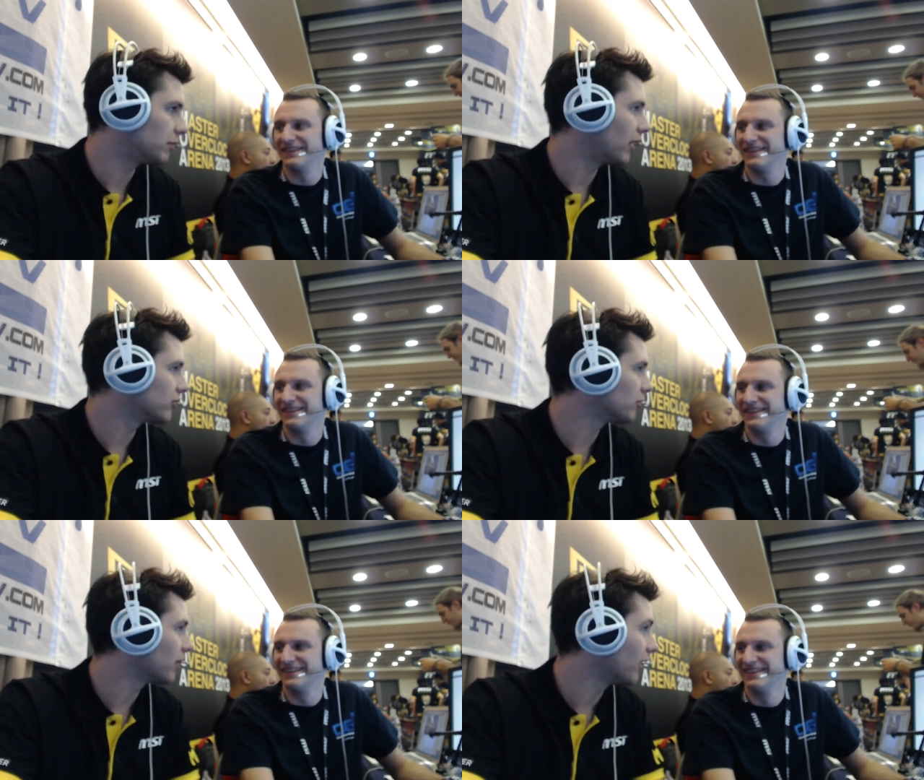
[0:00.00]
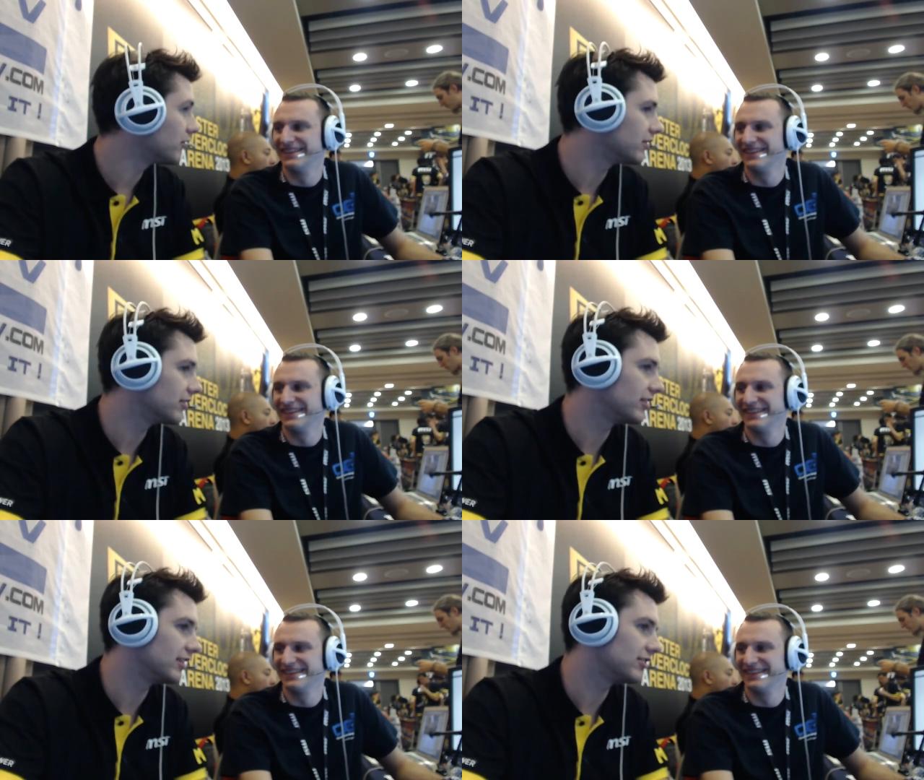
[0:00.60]
Speaker 1: power supply, obviously.
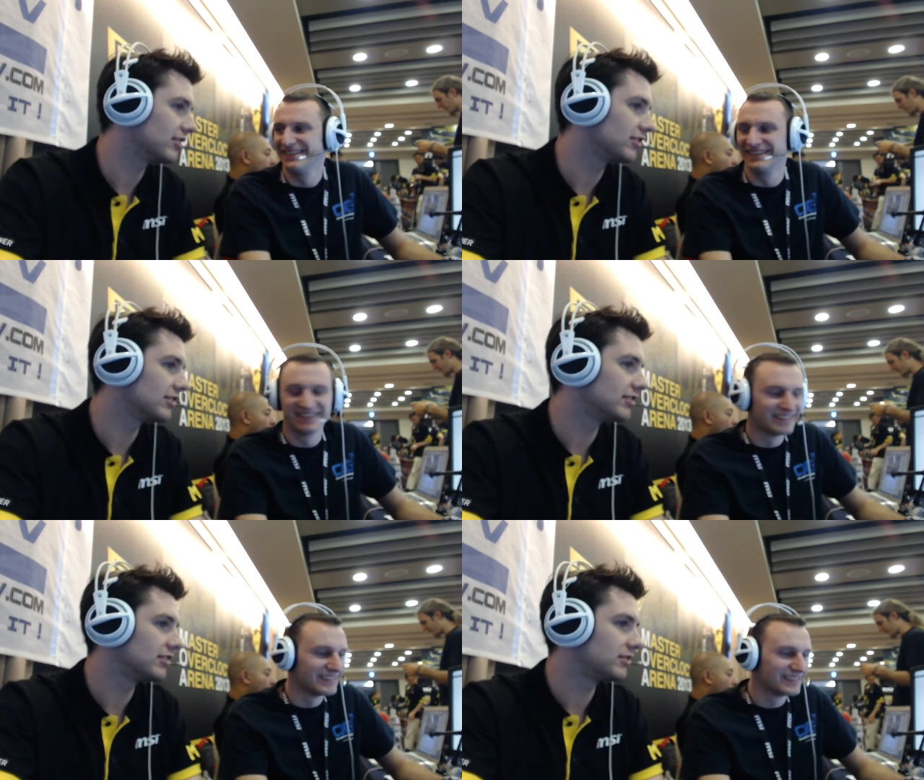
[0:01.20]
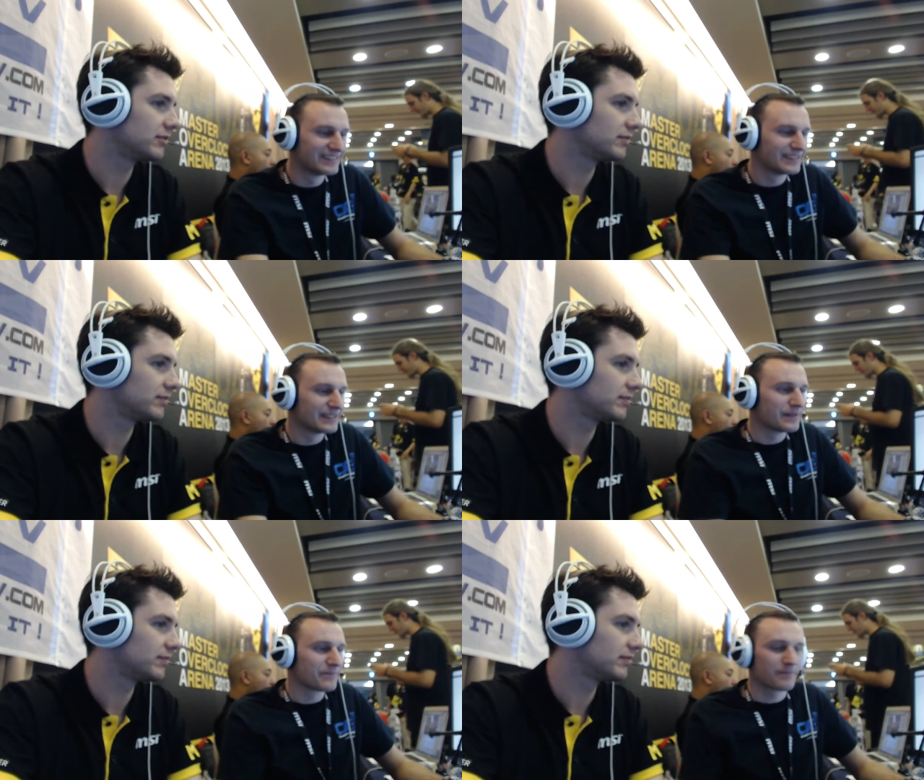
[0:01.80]
Speaker 2: Okay, guys.
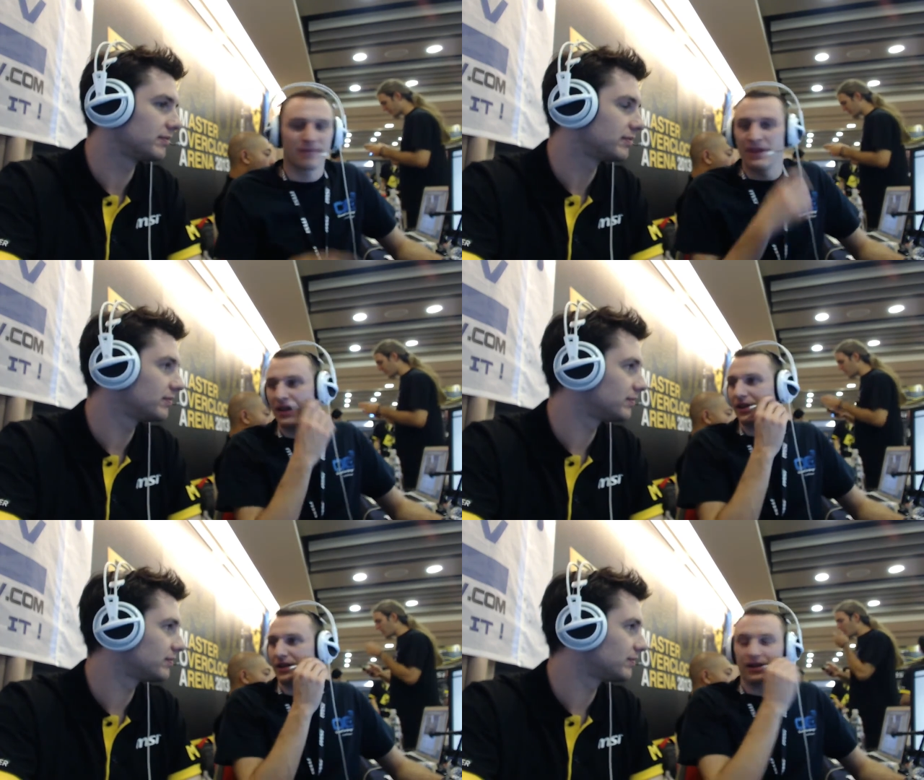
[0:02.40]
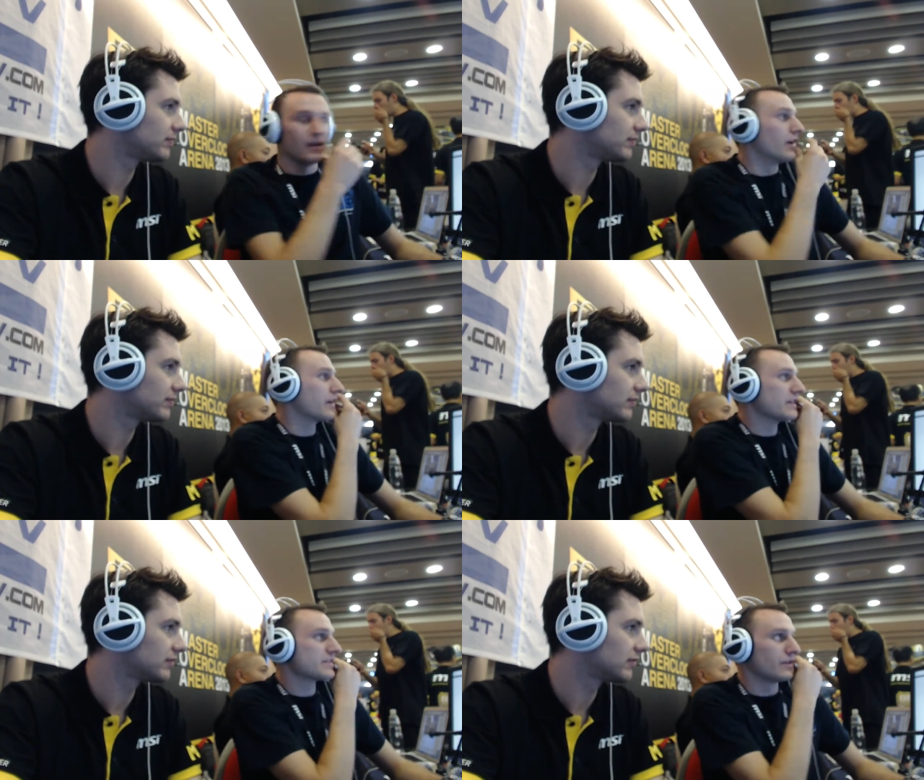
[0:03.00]
Um, we're now ready to start.
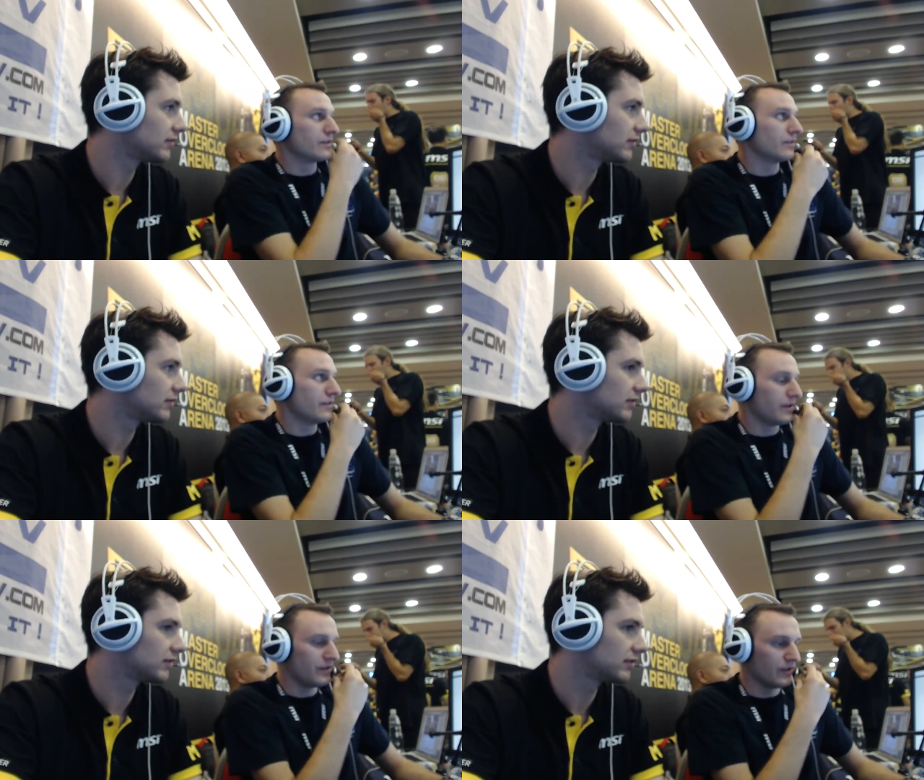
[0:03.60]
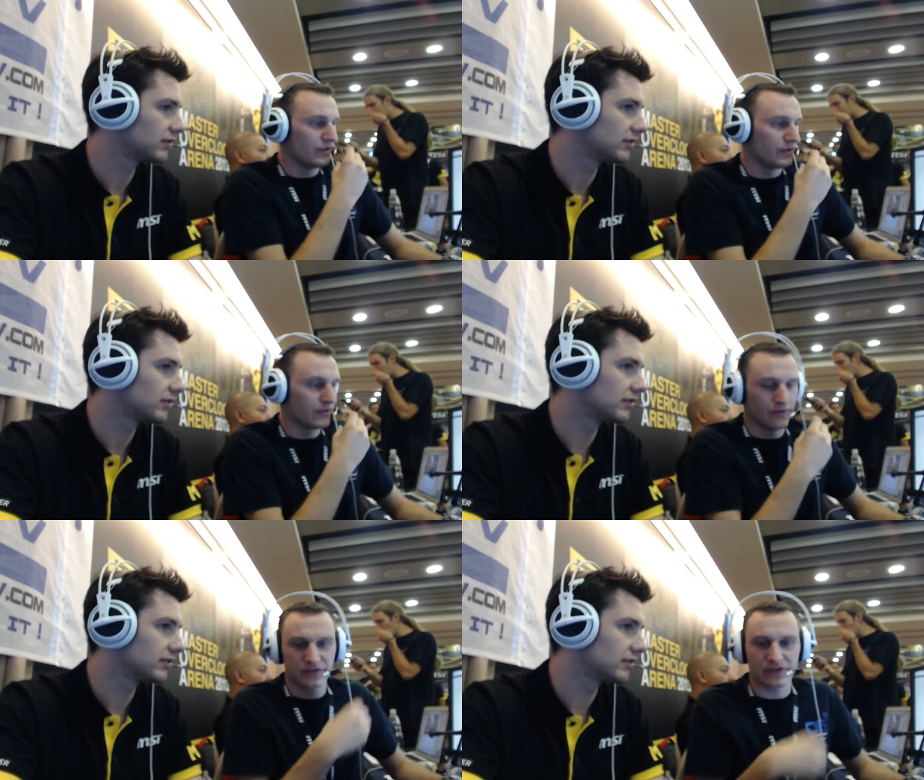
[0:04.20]
Okay, so the the, the
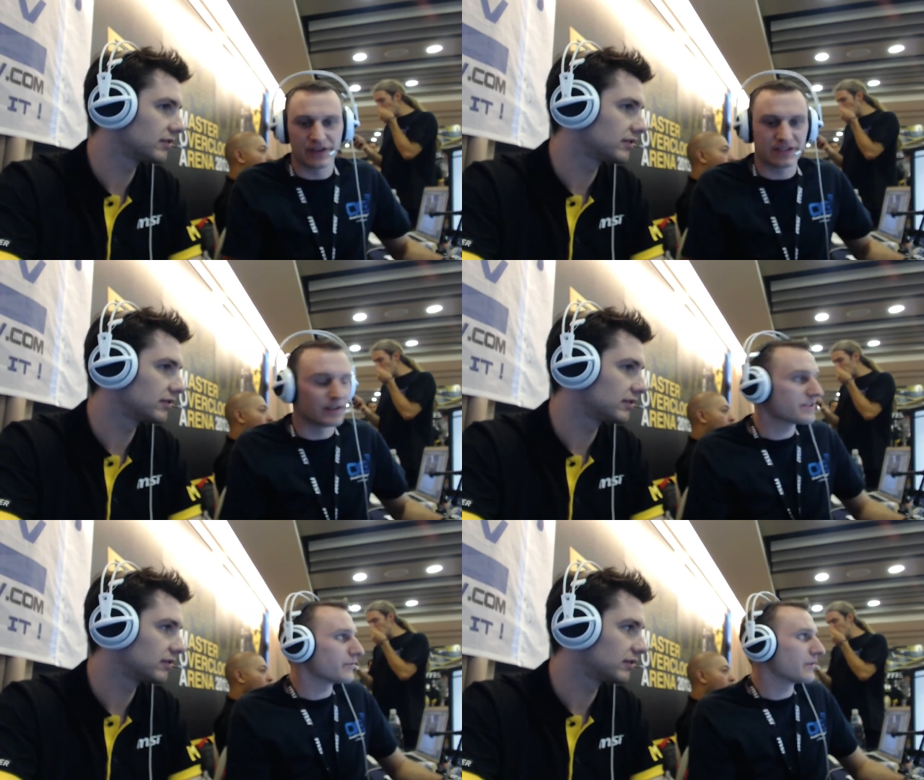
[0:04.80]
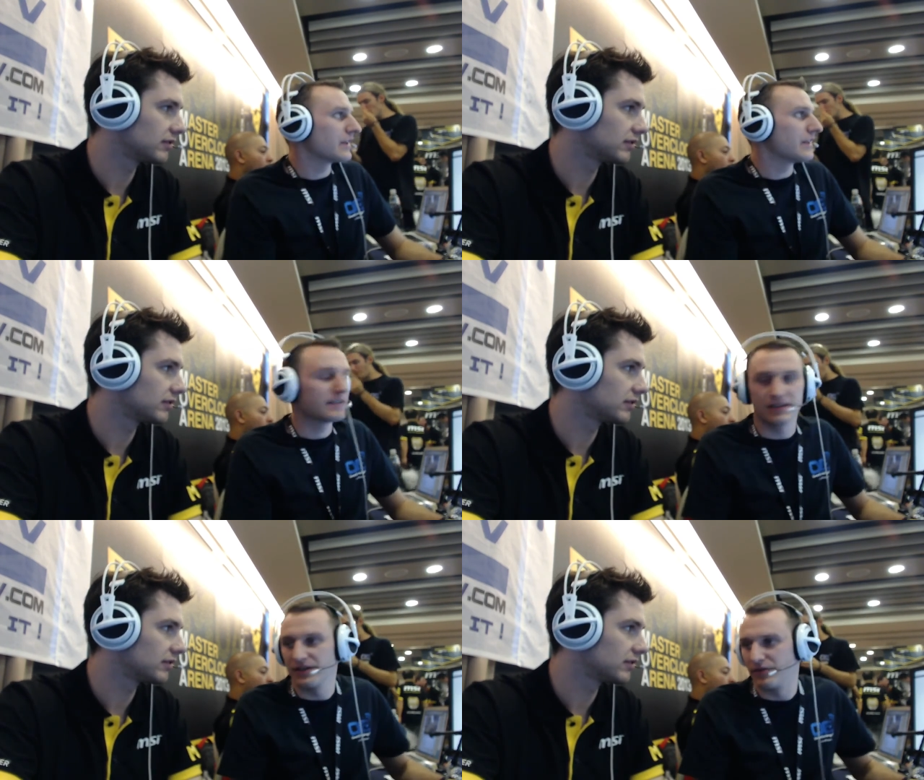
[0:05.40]
room's going to start, so we're going to let
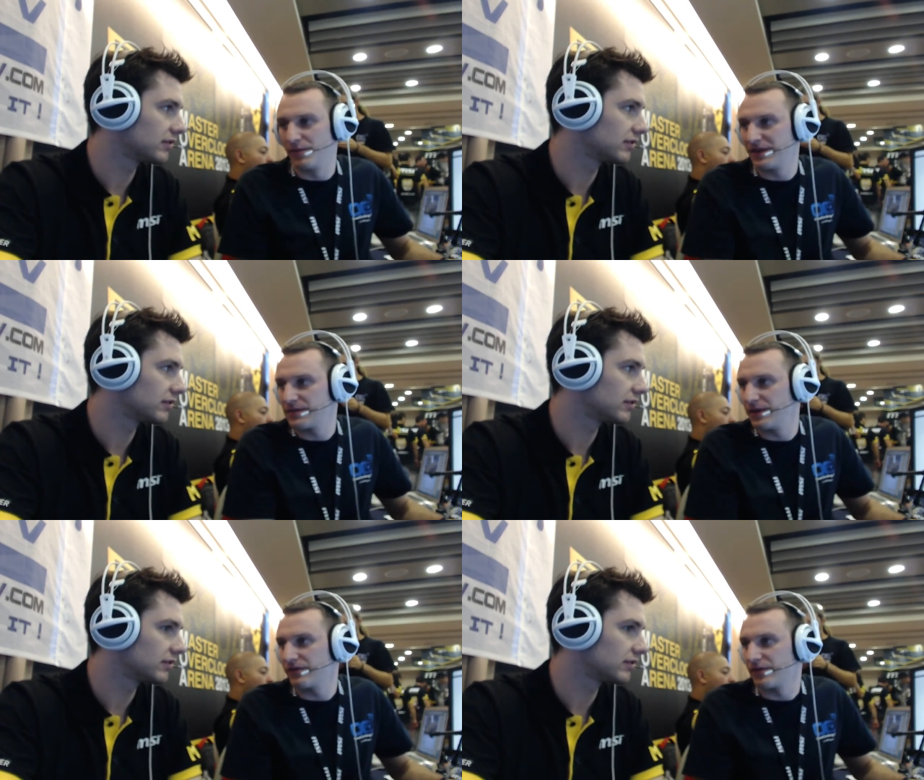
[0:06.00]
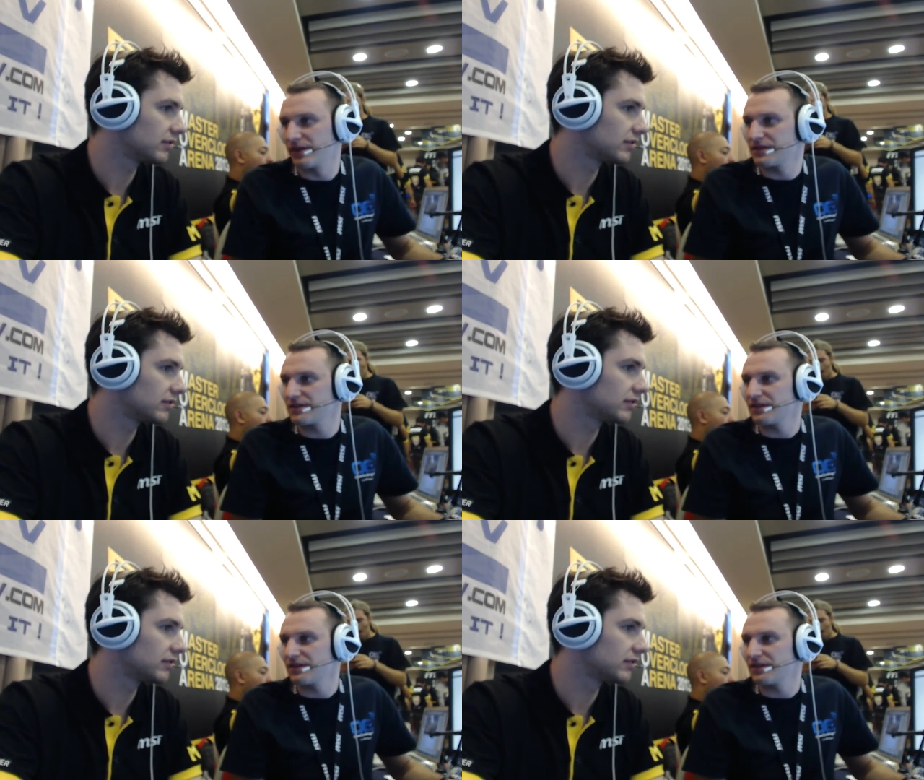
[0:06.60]
uh, Roman speak for us